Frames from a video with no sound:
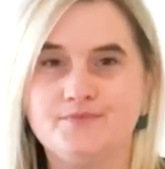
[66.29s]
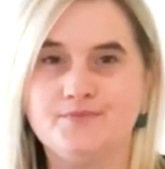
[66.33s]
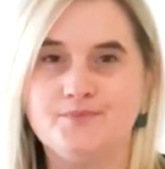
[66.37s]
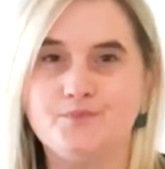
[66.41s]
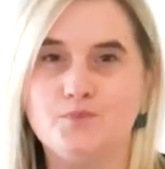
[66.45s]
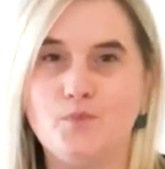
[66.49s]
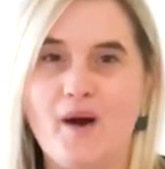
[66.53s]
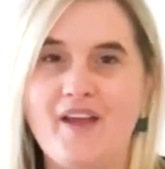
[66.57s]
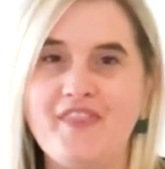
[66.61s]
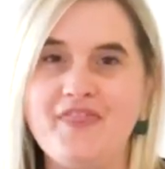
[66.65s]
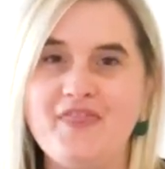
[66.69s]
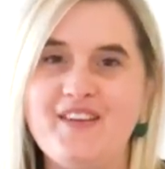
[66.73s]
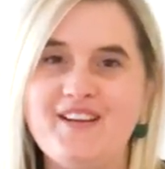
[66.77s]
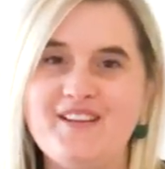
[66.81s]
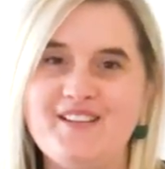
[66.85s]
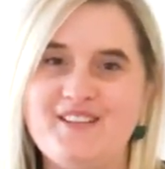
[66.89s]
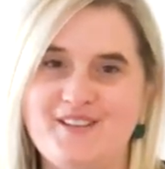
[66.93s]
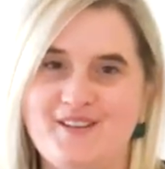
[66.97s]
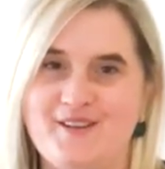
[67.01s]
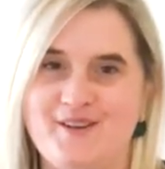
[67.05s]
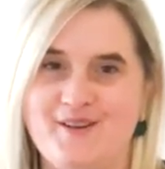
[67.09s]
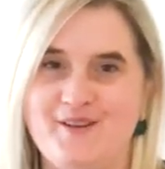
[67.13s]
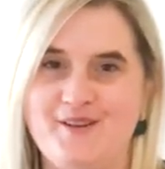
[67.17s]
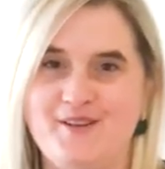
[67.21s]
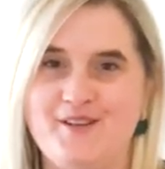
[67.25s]
One thing to
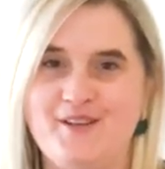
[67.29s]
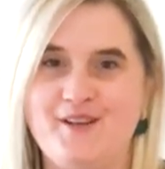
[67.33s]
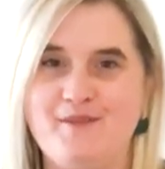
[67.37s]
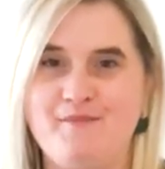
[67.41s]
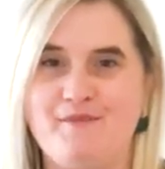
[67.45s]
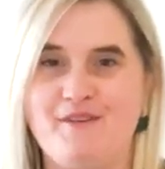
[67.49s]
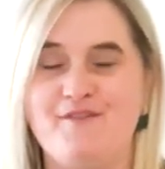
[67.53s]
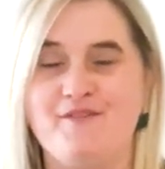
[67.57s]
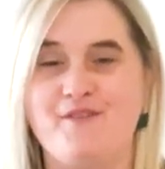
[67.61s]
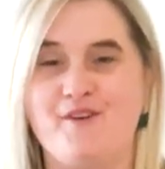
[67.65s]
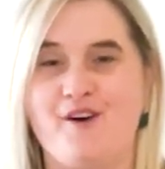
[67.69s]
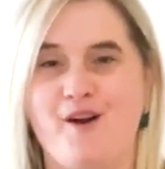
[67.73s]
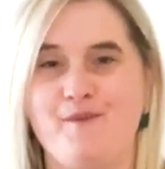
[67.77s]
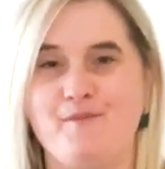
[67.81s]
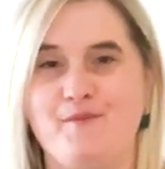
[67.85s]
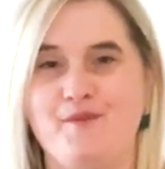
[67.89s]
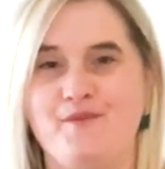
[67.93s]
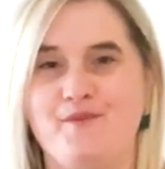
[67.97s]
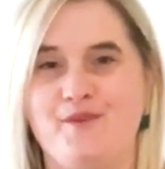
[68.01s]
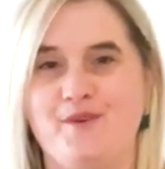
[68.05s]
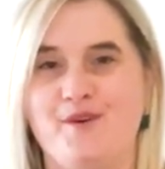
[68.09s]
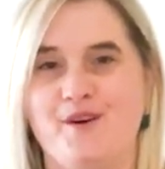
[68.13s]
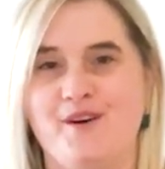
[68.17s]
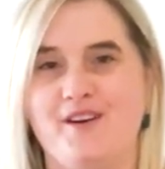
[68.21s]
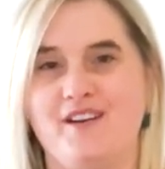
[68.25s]
note before I
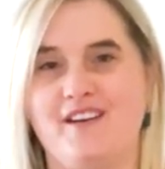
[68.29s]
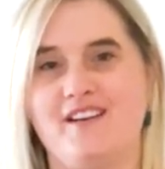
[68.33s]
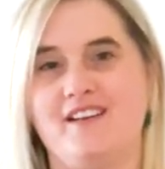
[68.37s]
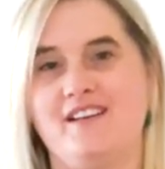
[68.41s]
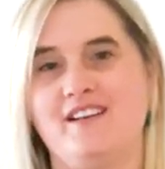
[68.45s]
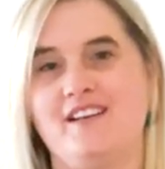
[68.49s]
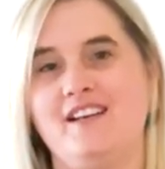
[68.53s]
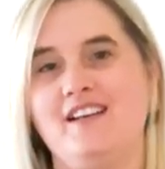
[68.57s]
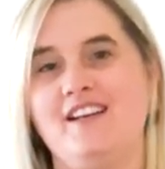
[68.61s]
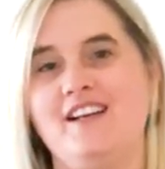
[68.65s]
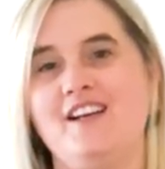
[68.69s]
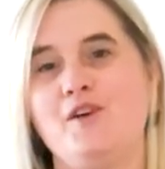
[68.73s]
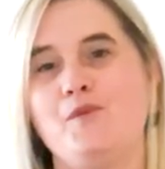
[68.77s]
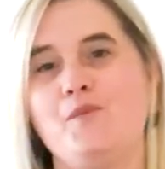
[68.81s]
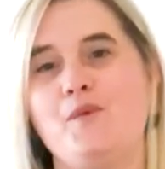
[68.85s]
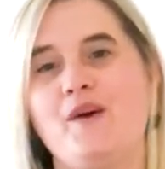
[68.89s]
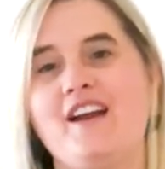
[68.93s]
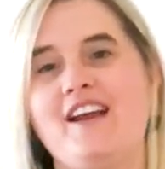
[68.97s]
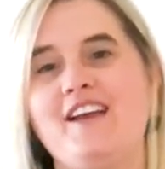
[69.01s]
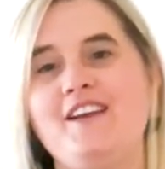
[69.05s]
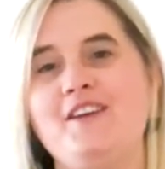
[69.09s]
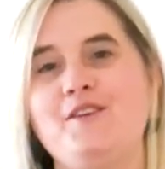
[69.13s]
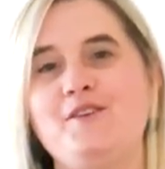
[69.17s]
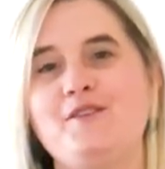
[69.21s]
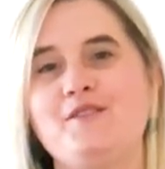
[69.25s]
move on, when
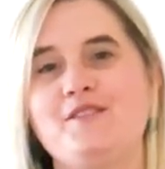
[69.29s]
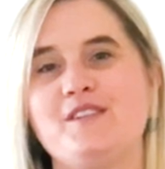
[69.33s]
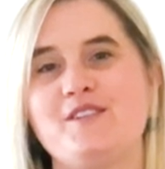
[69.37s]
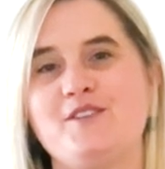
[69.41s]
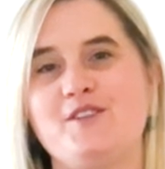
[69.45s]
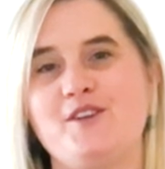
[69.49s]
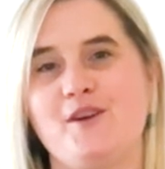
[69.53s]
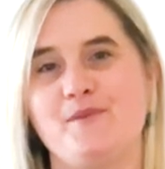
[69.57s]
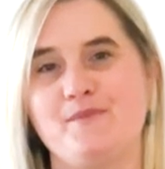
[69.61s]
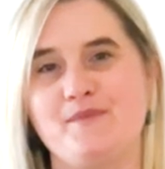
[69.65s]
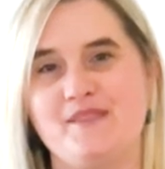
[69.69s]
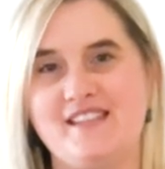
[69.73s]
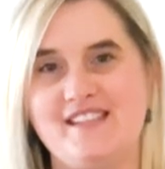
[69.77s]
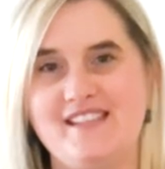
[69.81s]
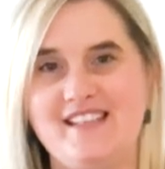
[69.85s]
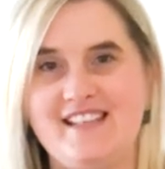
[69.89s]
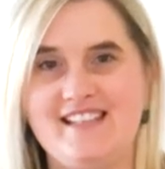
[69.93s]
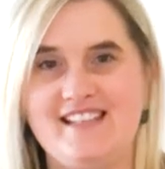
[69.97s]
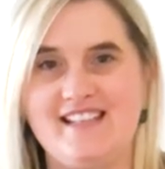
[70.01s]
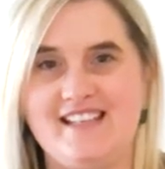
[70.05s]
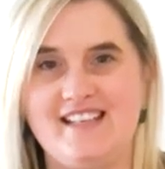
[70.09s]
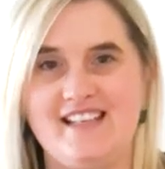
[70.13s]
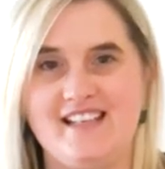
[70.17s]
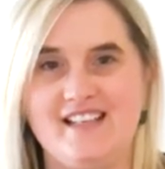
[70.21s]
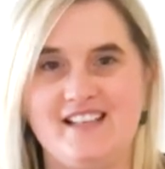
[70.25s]
I use the term
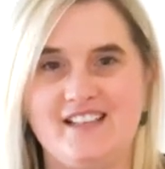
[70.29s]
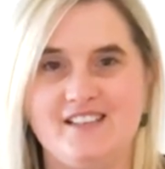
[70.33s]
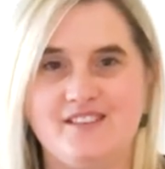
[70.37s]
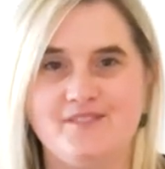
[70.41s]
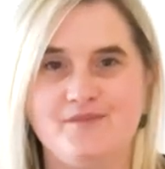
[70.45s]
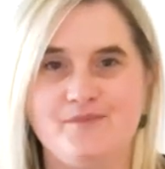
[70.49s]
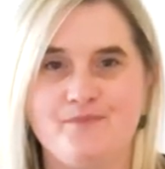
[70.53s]
city,